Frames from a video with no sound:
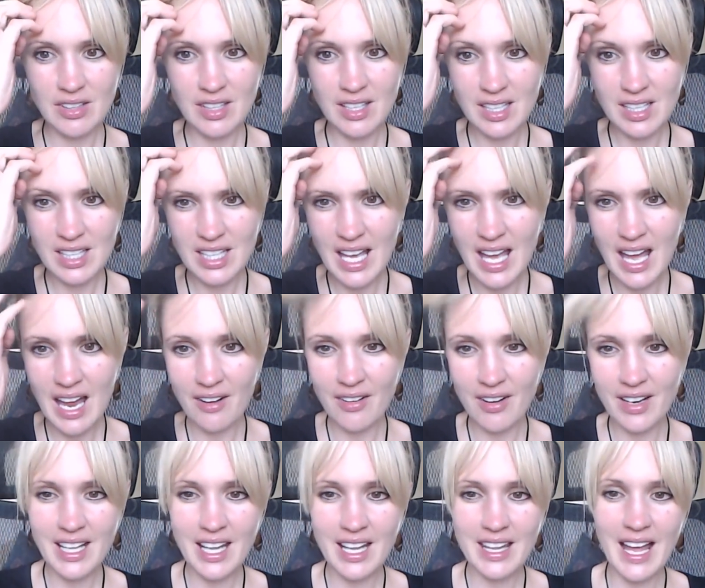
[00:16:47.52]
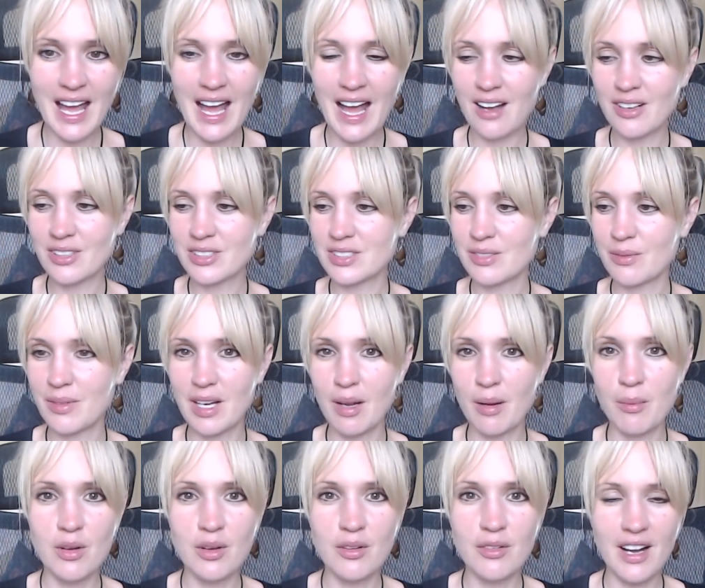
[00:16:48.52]
you think, yeah, I get the house, and when
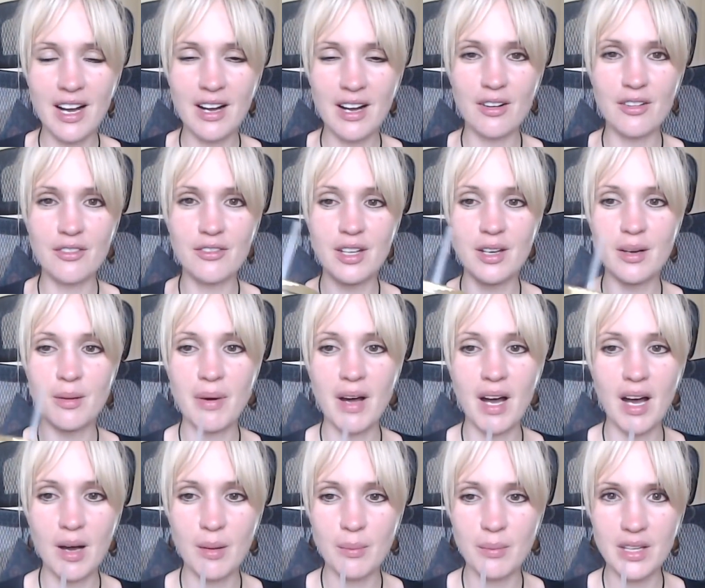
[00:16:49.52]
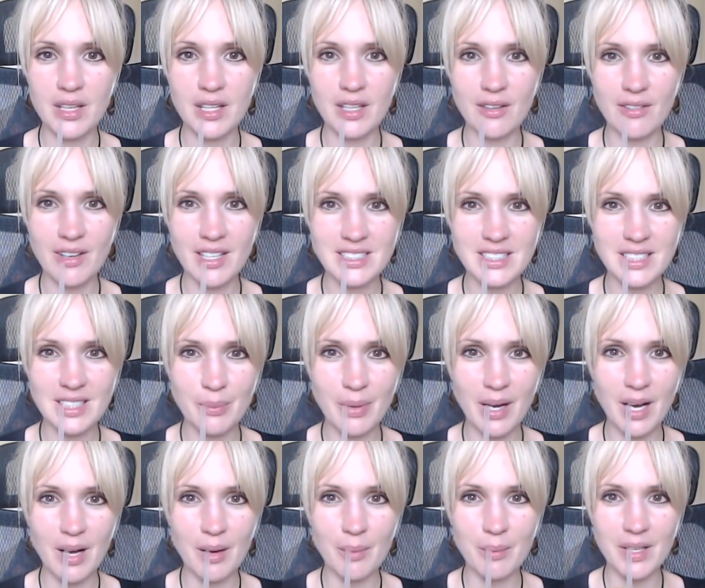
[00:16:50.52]
I move out of the apartment, the rented
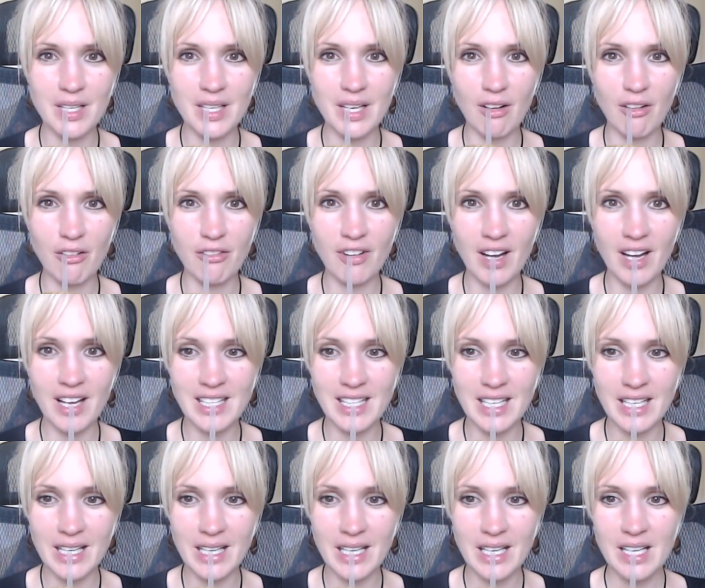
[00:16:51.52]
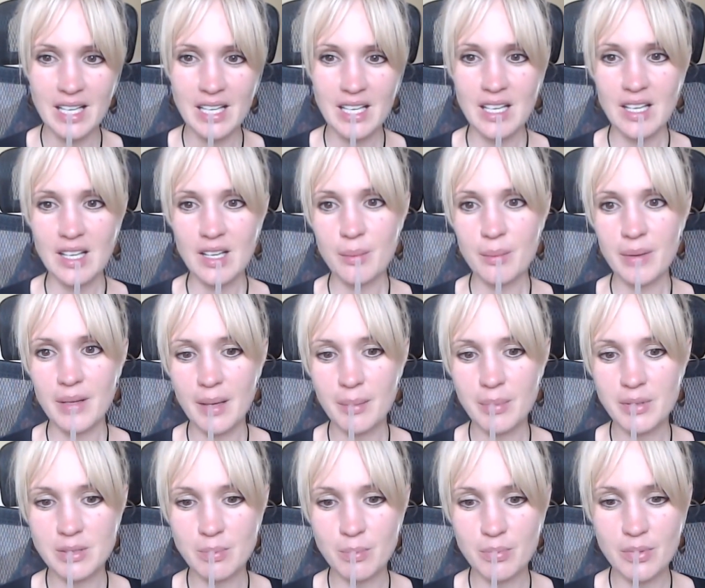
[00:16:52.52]
apartment, I'll finally be
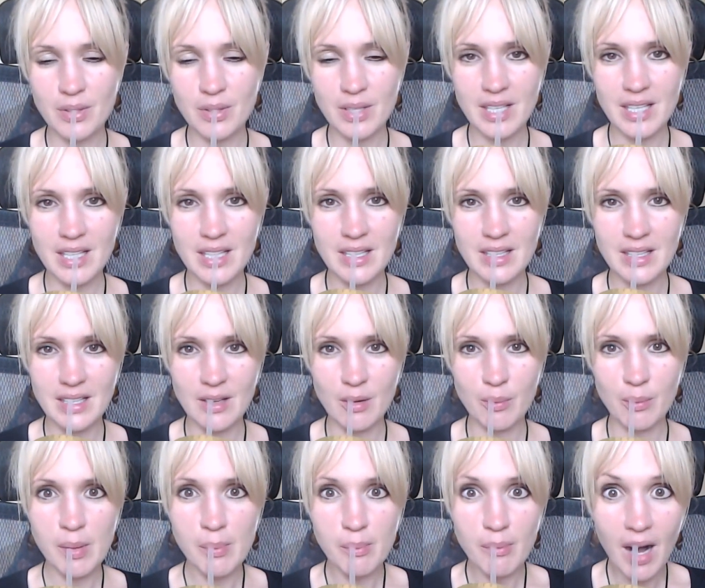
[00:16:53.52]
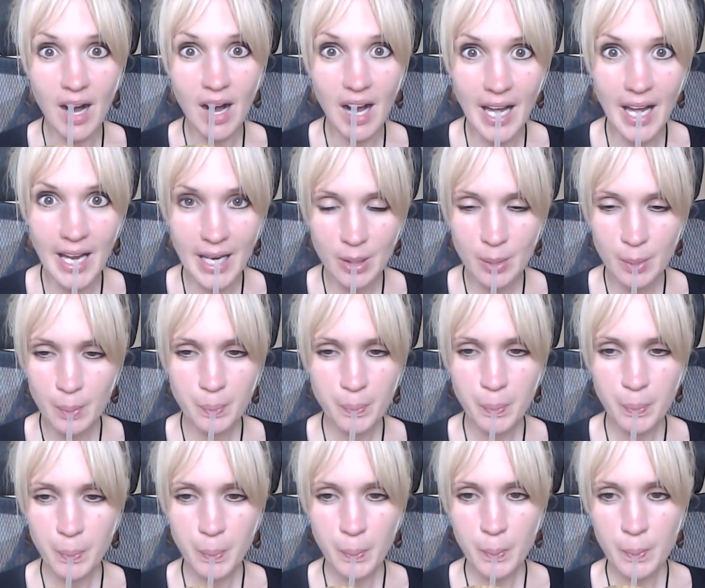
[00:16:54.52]
able to breathe and it'll be mine.
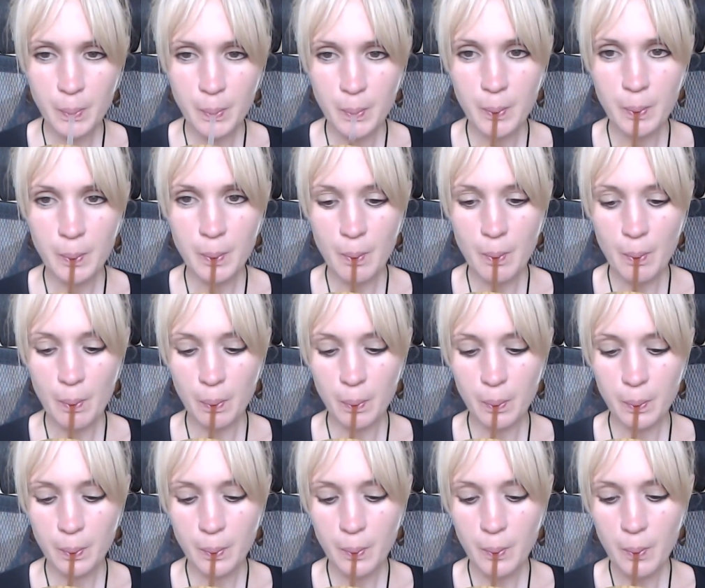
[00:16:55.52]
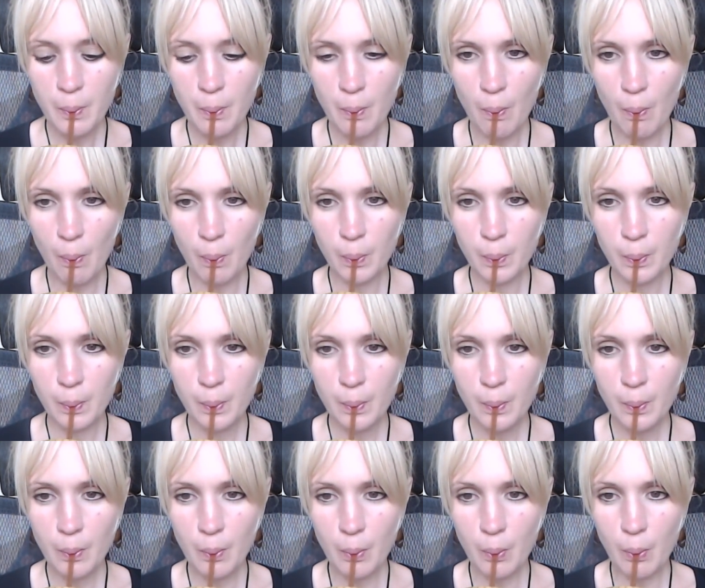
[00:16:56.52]

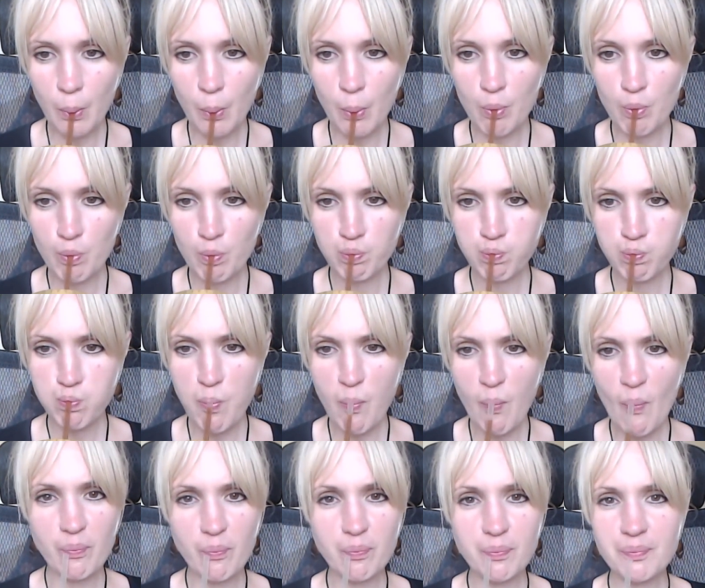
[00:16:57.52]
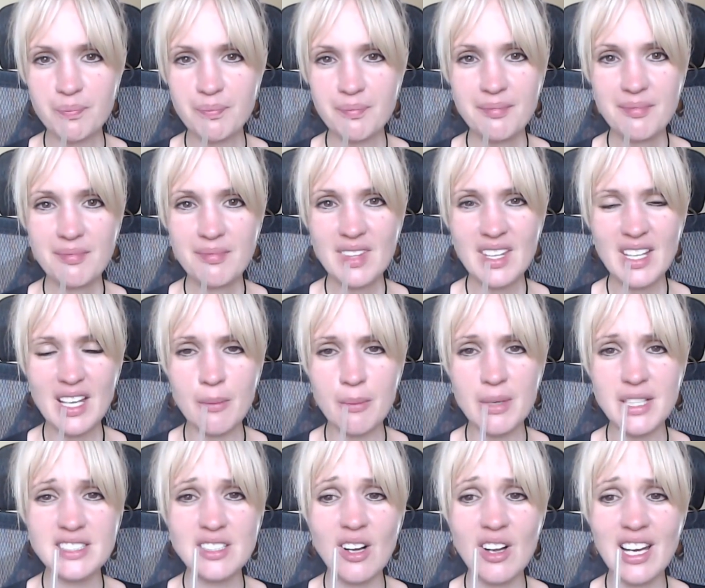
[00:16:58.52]

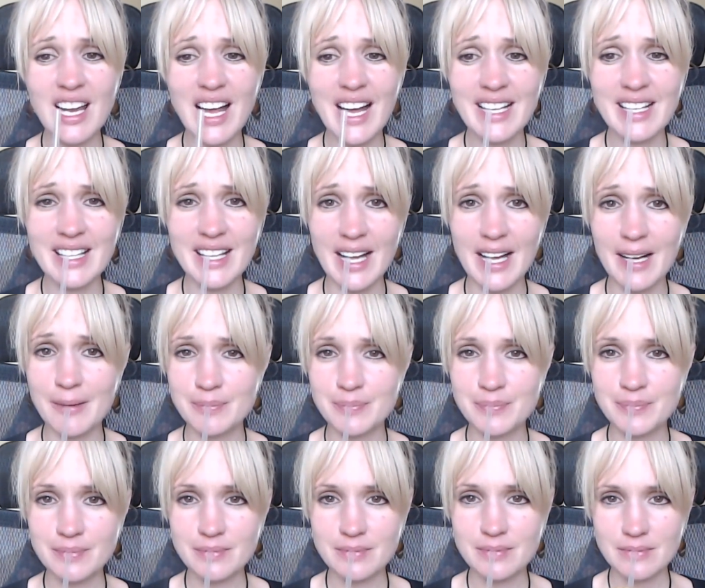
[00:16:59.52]
But it's not like that.